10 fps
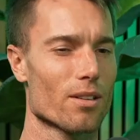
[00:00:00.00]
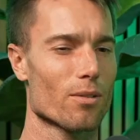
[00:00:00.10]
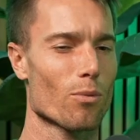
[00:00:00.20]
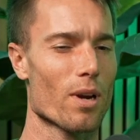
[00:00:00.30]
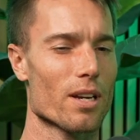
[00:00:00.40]

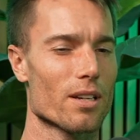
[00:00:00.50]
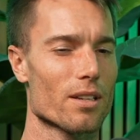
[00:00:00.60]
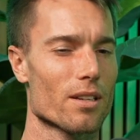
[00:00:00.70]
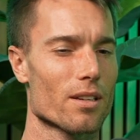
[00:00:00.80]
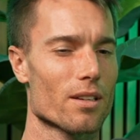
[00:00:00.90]
wait,
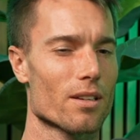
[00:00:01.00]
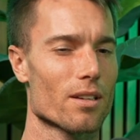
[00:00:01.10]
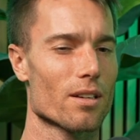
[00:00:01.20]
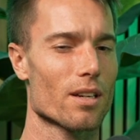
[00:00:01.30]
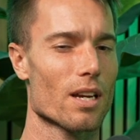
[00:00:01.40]

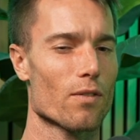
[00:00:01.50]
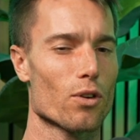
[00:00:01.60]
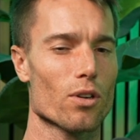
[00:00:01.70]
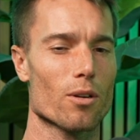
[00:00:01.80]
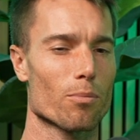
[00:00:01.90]
if
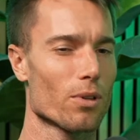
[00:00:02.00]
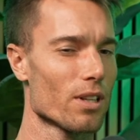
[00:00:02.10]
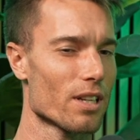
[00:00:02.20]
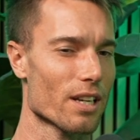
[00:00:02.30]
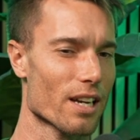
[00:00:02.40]
you're
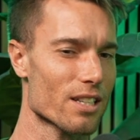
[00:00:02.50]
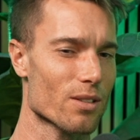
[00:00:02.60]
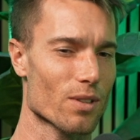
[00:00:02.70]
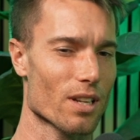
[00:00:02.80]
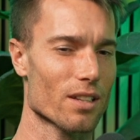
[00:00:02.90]
completely against
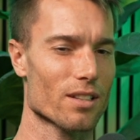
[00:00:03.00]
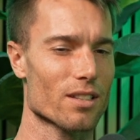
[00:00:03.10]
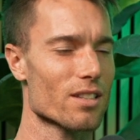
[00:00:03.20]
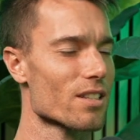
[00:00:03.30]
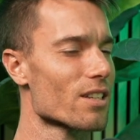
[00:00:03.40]
something, like,
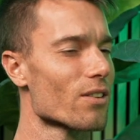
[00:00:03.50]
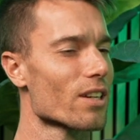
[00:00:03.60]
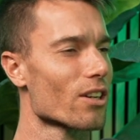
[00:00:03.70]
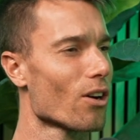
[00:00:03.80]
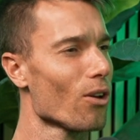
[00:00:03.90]
doesn't that sound like
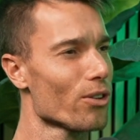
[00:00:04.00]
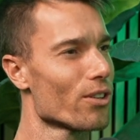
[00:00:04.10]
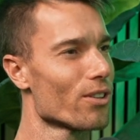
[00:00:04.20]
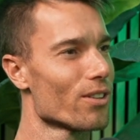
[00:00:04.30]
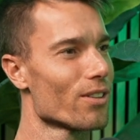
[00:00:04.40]
a cult?
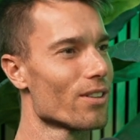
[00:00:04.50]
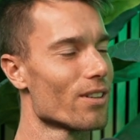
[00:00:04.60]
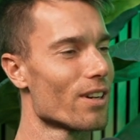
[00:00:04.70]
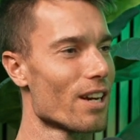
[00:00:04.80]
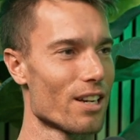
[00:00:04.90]

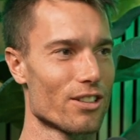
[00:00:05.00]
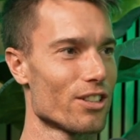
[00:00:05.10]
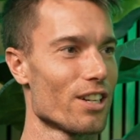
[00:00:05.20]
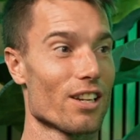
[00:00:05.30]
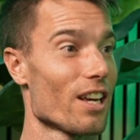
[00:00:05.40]
And she
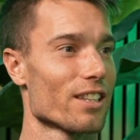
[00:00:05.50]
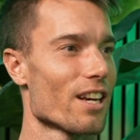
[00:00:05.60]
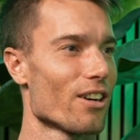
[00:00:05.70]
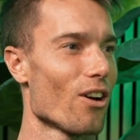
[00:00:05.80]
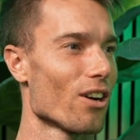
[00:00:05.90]
didn't like that
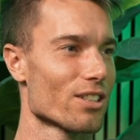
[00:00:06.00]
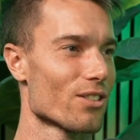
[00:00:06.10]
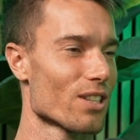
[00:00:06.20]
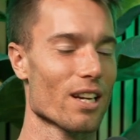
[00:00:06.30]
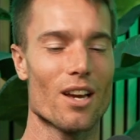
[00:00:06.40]
at all. Because I
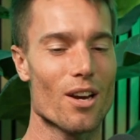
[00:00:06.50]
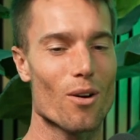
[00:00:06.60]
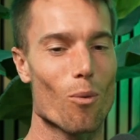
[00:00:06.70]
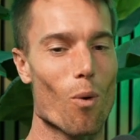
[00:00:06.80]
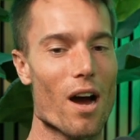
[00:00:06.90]
was like,
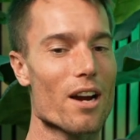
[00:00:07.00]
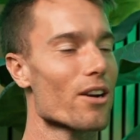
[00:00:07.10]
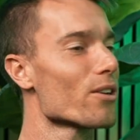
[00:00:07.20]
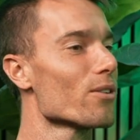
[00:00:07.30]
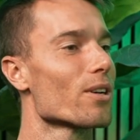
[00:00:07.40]
why are
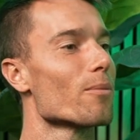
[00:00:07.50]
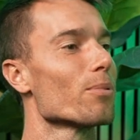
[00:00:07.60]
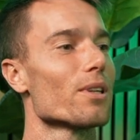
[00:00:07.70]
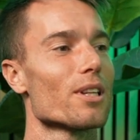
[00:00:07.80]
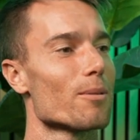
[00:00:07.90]
you
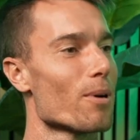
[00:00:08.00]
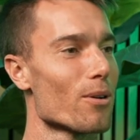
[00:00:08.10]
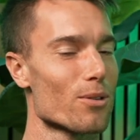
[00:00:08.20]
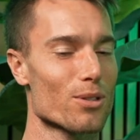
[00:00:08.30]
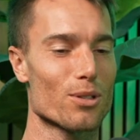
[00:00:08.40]
completely
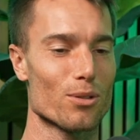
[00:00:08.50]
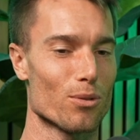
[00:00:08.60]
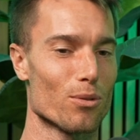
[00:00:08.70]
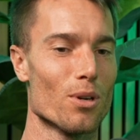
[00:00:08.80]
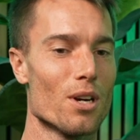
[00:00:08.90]
opposed
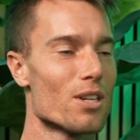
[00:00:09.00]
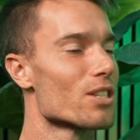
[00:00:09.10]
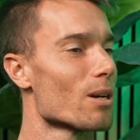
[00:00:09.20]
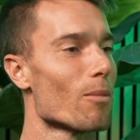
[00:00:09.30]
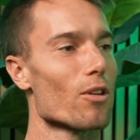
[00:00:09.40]
to
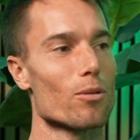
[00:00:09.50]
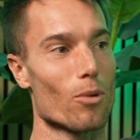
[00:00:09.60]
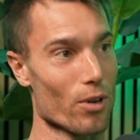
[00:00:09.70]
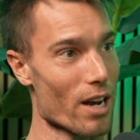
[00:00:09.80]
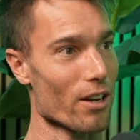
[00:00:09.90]
some other
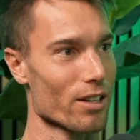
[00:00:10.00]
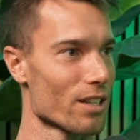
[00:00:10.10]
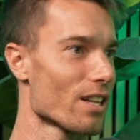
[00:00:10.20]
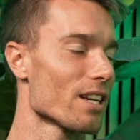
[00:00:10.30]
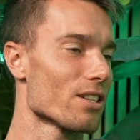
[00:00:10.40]
modality
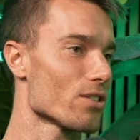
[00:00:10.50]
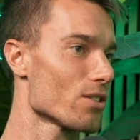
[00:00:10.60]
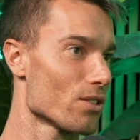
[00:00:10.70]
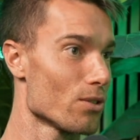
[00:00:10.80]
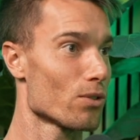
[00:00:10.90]
that is
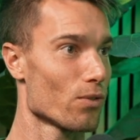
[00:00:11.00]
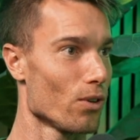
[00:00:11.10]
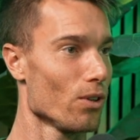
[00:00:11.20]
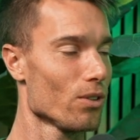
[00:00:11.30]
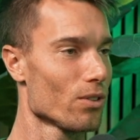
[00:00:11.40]

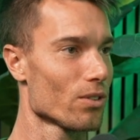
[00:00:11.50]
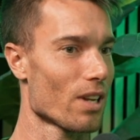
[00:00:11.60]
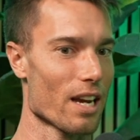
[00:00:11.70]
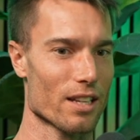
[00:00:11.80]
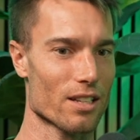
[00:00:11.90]
useful?
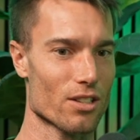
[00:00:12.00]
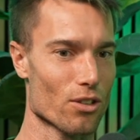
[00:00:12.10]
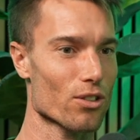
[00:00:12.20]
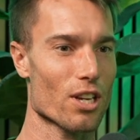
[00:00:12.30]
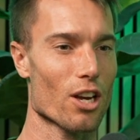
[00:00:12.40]
Like this,
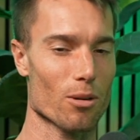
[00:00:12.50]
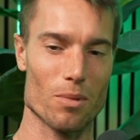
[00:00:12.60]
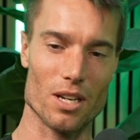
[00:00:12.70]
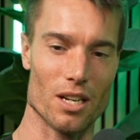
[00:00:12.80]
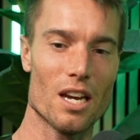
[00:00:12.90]
you're telling
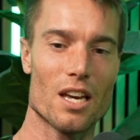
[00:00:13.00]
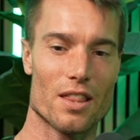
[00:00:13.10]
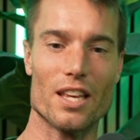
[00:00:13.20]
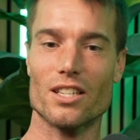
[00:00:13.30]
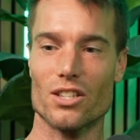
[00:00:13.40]
me
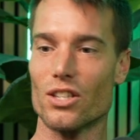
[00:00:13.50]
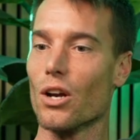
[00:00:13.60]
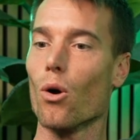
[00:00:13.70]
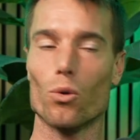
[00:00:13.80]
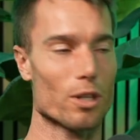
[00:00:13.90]
this is the
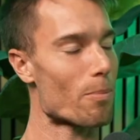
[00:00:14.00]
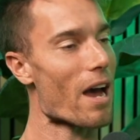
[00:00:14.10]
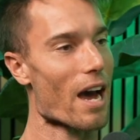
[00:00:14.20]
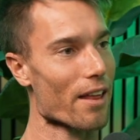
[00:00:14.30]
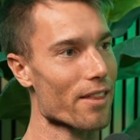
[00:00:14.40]
only
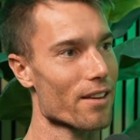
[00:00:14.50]
path